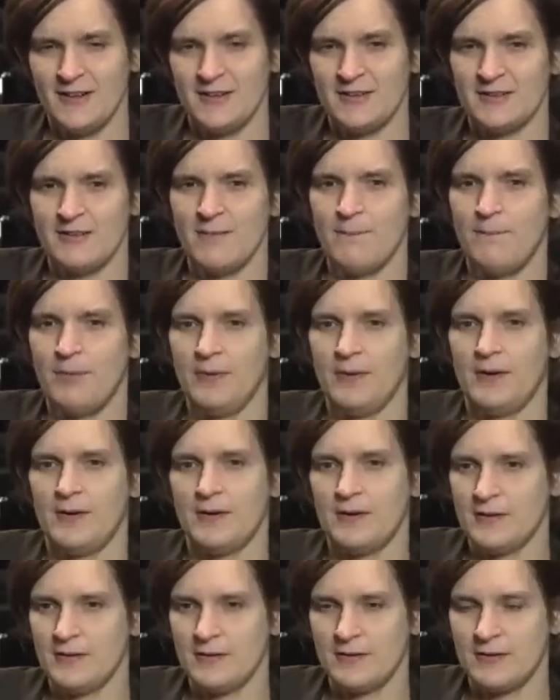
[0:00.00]
simple
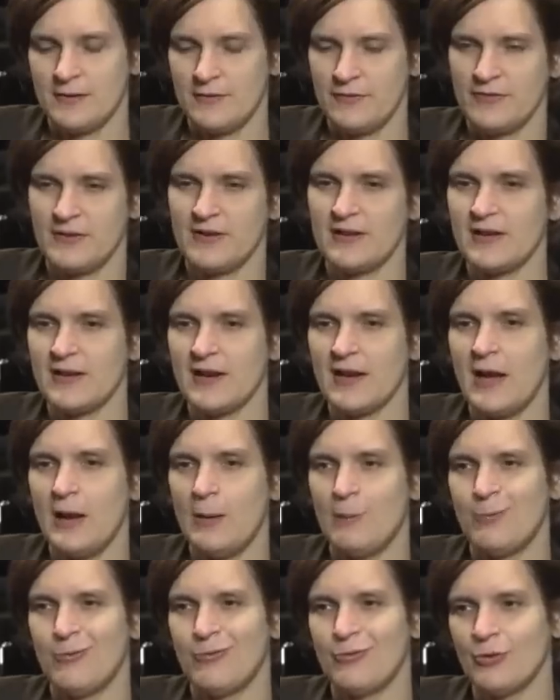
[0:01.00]
and definitely
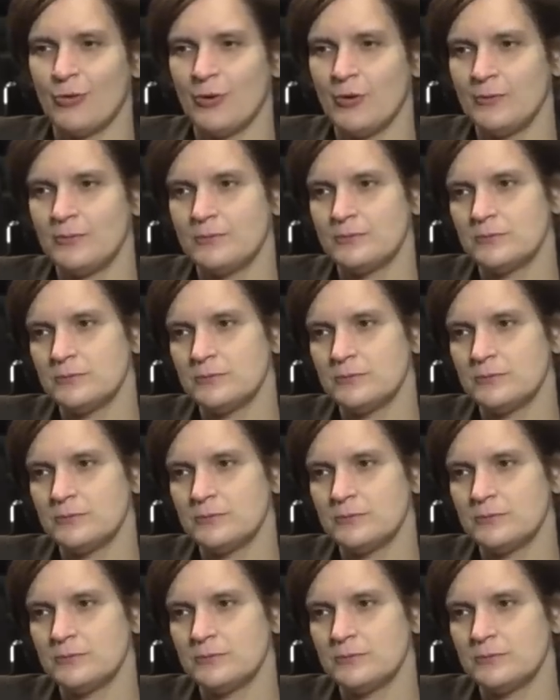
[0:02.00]
helpful.